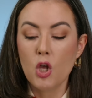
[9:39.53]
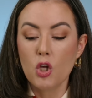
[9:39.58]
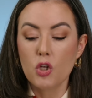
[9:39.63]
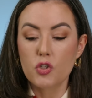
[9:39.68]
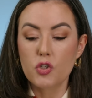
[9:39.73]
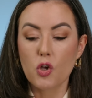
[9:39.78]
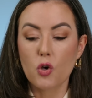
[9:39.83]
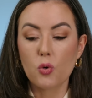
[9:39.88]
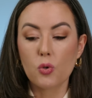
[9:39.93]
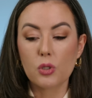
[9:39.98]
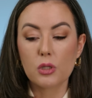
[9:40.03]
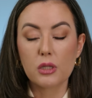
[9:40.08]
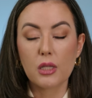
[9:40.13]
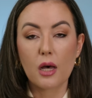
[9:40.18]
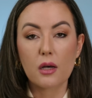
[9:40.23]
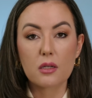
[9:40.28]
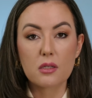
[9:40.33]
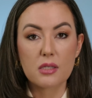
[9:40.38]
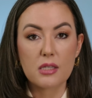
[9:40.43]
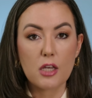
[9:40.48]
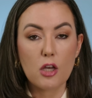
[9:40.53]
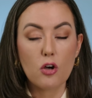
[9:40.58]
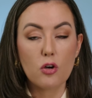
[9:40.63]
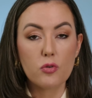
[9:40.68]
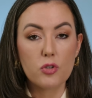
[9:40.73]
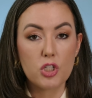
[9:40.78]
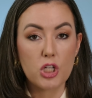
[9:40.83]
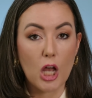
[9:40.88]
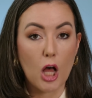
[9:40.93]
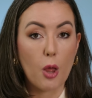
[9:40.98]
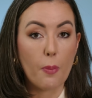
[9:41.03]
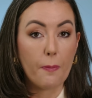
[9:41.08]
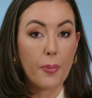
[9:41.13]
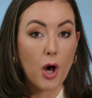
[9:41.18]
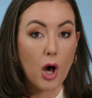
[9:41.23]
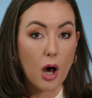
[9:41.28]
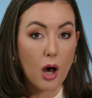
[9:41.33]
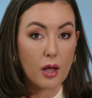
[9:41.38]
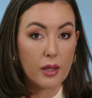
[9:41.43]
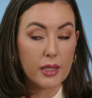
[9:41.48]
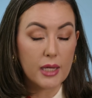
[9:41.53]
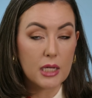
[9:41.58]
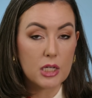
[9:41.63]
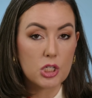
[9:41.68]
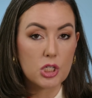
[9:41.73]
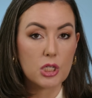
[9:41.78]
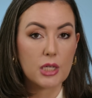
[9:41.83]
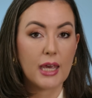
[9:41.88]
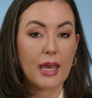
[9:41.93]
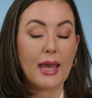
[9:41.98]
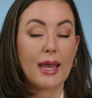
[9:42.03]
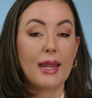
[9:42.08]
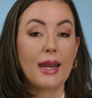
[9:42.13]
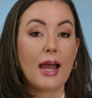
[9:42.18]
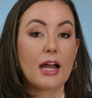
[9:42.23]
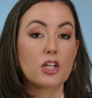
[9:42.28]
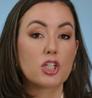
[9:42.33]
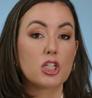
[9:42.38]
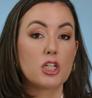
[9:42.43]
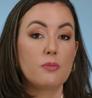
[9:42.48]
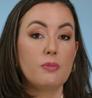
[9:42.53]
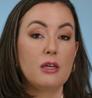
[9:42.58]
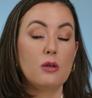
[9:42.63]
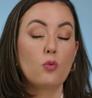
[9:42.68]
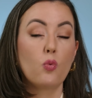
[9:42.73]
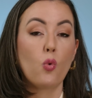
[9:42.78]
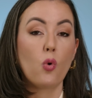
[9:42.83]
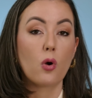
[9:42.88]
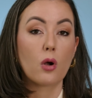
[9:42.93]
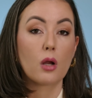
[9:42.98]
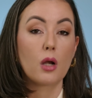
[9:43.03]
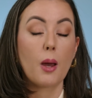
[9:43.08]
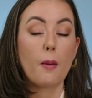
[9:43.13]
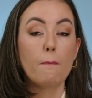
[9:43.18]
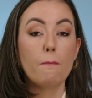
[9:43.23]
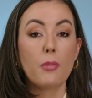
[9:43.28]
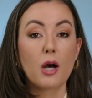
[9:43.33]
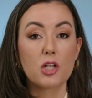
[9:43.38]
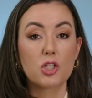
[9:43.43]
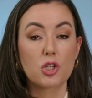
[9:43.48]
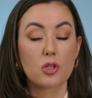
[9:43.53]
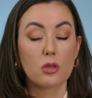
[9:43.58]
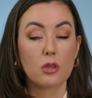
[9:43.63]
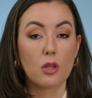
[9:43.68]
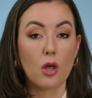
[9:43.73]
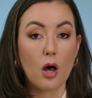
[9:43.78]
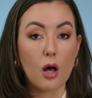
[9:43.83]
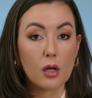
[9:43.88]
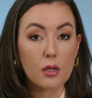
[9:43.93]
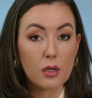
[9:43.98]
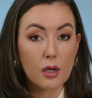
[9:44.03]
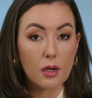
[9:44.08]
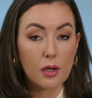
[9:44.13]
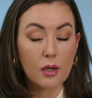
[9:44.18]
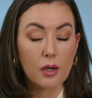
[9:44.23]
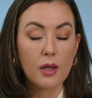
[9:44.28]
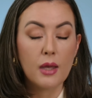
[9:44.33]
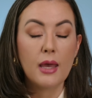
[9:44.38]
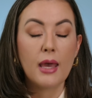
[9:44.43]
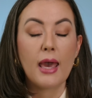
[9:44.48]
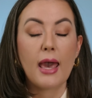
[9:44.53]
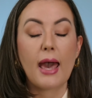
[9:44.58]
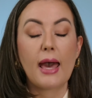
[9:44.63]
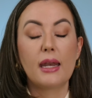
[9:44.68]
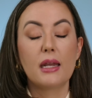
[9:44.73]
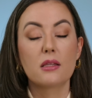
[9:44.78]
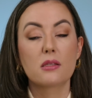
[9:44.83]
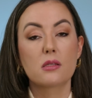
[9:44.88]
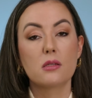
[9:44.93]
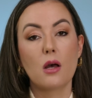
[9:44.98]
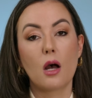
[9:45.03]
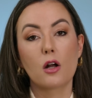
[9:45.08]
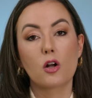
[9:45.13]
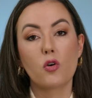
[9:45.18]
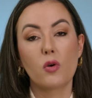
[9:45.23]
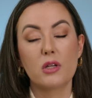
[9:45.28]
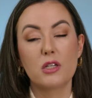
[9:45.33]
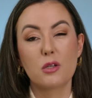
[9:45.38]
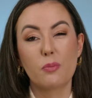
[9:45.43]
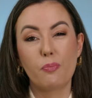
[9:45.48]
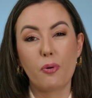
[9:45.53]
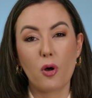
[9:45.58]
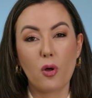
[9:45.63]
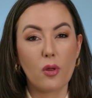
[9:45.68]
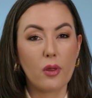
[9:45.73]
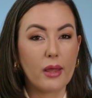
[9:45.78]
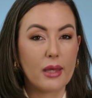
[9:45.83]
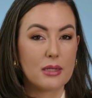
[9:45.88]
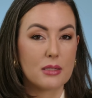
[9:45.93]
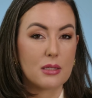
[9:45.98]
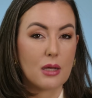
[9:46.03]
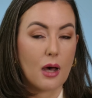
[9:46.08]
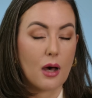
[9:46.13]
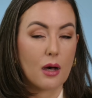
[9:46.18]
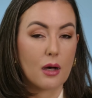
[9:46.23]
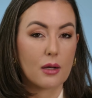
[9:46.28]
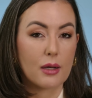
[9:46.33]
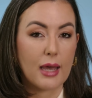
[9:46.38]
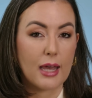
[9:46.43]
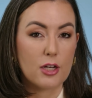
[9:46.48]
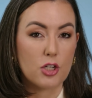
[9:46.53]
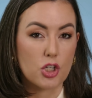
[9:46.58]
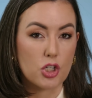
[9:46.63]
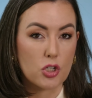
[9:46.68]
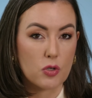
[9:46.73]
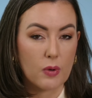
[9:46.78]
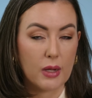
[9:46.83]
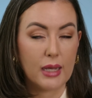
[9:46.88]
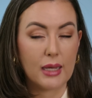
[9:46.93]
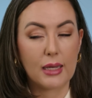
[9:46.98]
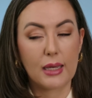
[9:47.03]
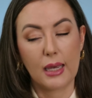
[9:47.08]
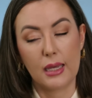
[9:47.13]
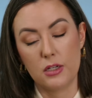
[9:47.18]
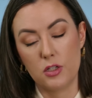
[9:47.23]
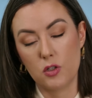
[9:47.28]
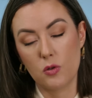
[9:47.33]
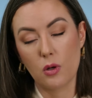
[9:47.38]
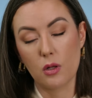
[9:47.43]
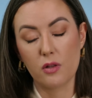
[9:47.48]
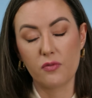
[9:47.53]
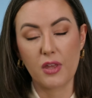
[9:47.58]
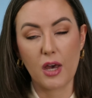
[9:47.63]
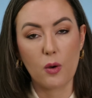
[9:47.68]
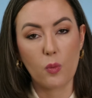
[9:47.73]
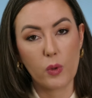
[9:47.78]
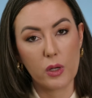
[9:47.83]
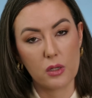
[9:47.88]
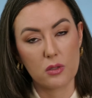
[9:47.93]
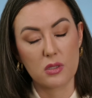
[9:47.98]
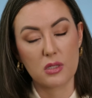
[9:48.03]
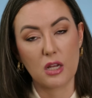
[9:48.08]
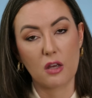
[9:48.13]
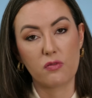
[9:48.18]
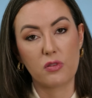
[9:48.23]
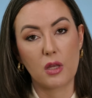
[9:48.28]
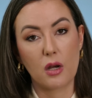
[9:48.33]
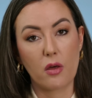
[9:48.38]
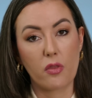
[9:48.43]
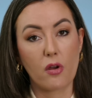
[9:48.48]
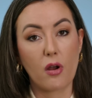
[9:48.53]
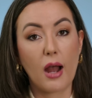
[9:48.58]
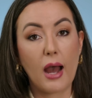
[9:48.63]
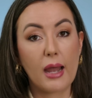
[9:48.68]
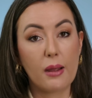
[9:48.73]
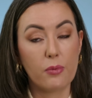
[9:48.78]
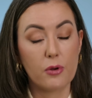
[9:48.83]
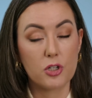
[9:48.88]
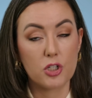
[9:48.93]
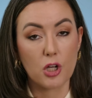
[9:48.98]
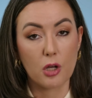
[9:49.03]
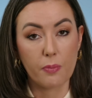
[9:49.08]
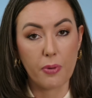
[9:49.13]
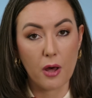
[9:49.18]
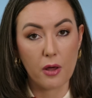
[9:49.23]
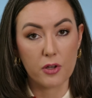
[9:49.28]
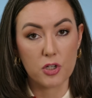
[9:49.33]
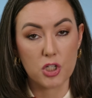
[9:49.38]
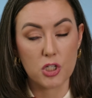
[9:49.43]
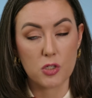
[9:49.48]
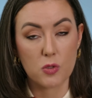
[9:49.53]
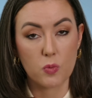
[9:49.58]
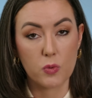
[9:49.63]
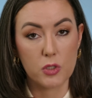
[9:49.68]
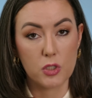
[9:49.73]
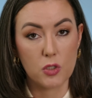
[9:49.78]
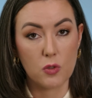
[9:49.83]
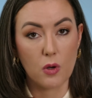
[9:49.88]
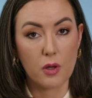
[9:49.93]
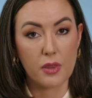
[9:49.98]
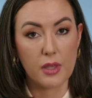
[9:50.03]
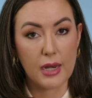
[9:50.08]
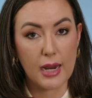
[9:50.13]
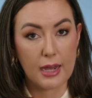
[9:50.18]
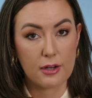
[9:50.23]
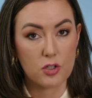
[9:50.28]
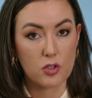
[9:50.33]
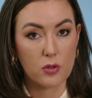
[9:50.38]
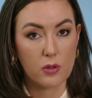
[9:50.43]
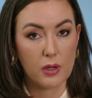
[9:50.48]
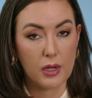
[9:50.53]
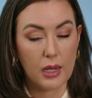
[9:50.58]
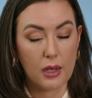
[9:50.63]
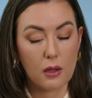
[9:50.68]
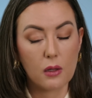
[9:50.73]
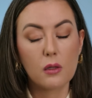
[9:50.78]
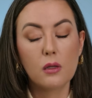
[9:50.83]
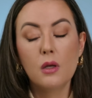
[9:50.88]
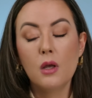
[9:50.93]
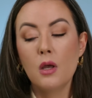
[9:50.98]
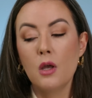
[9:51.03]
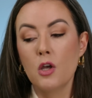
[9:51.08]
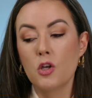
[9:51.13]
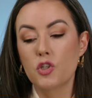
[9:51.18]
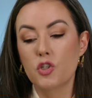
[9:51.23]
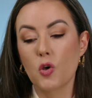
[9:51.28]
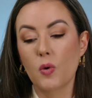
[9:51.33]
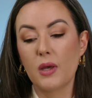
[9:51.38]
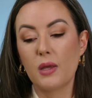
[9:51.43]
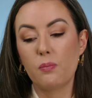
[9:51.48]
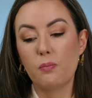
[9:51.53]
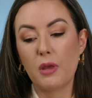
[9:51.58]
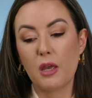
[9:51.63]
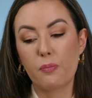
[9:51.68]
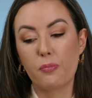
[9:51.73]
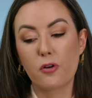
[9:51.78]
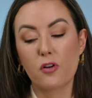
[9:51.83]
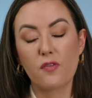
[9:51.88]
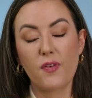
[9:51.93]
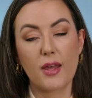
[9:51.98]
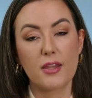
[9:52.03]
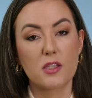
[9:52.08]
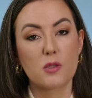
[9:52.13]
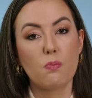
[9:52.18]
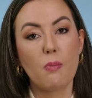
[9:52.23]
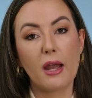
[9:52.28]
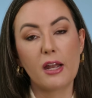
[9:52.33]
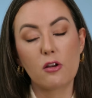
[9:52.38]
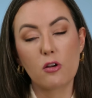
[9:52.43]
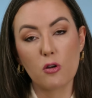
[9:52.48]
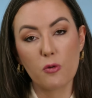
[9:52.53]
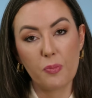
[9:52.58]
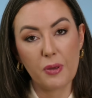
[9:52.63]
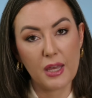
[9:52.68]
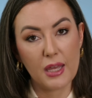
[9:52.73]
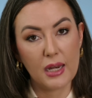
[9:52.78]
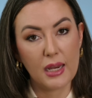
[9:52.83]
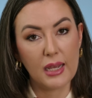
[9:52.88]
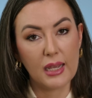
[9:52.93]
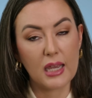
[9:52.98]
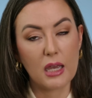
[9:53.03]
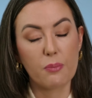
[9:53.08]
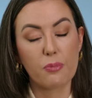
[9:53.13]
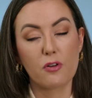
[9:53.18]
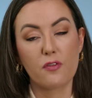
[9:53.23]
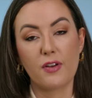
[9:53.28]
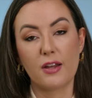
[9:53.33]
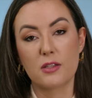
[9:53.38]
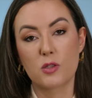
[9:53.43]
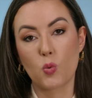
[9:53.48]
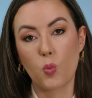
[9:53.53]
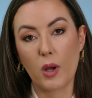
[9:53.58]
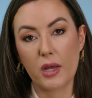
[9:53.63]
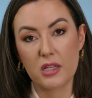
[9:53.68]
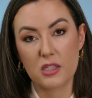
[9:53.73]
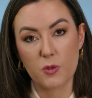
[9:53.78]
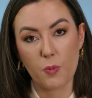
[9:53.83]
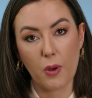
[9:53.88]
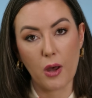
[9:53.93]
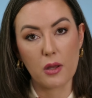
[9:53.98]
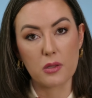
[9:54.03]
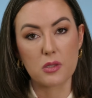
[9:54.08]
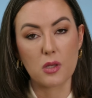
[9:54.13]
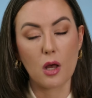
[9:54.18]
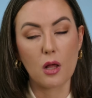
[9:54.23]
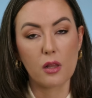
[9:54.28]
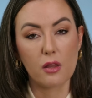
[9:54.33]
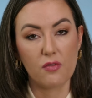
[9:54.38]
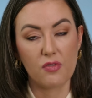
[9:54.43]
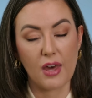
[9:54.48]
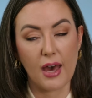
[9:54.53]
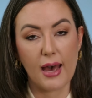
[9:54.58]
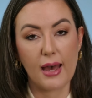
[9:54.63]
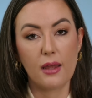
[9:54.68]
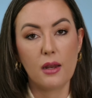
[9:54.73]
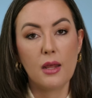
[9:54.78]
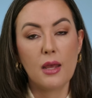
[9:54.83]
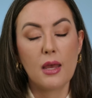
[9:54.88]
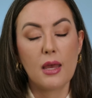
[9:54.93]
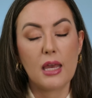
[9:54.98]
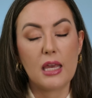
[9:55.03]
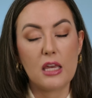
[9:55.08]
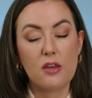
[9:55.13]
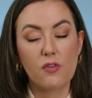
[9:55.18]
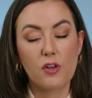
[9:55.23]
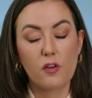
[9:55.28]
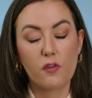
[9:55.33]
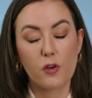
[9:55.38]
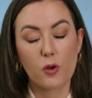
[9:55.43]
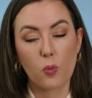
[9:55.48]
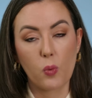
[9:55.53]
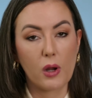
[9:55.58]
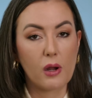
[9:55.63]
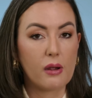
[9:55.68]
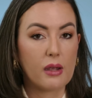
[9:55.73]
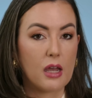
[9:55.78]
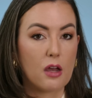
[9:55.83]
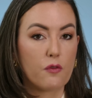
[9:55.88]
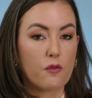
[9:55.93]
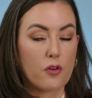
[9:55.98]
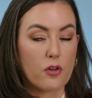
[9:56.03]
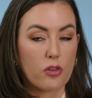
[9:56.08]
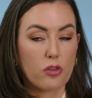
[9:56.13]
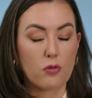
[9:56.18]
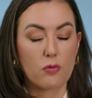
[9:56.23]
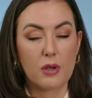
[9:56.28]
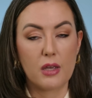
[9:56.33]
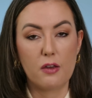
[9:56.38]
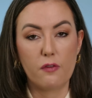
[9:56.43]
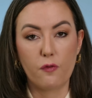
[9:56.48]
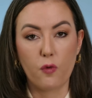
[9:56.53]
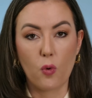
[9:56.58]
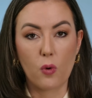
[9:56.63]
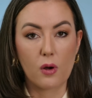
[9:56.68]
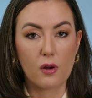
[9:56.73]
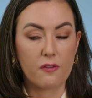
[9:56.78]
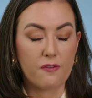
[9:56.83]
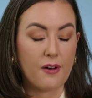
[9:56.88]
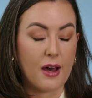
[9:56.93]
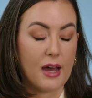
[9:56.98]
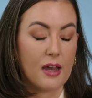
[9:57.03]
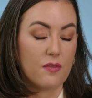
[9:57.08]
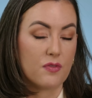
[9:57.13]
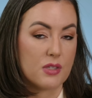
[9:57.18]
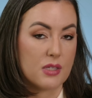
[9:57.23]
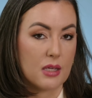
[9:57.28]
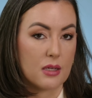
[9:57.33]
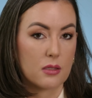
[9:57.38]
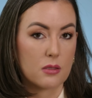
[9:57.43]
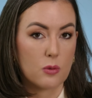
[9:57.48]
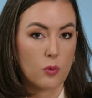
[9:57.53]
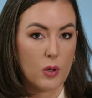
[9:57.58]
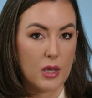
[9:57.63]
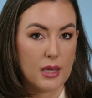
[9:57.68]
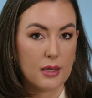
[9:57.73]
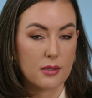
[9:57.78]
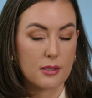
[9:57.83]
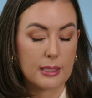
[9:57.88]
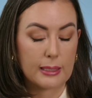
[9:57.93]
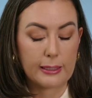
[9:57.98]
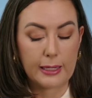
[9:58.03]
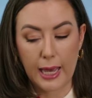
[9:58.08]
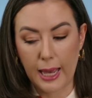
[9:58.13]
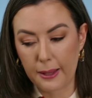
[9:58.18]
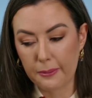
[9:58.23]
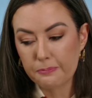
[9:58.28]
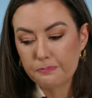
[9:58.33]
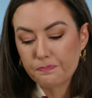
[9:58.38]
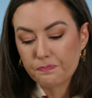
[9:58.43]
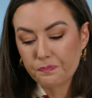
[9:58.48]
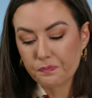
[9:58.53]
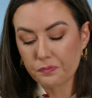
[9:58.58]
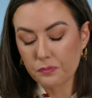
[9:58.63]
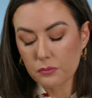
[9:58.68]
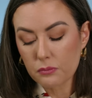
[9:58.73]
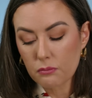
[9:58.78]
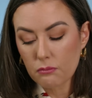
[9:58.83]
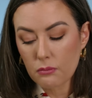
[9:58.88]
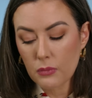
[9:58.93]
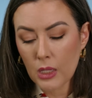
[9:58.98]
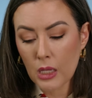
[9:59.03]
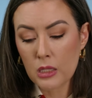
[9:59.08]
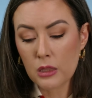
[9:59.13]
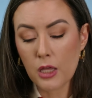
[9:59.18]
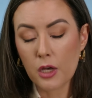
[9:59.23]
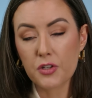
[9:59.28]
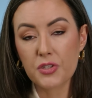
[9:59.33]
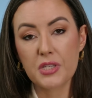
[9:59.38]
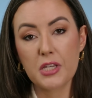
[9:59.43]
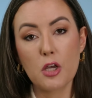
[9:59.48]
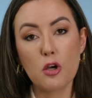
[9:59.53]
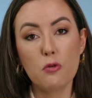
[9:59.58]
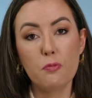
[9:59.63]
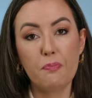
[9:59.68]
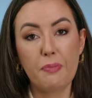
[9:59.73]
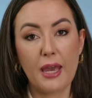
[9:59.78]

So Luxio gel polish can actually be worn much longer and it's not going to pull and tug and shrink and do all of that weird stuff that other hybrid gel polishes would do on the natural nail. So it, it prevents micro pitting, it prevents white spots, all of that, even if you're wearing it for three, four, five, six weeks, okay? Luxio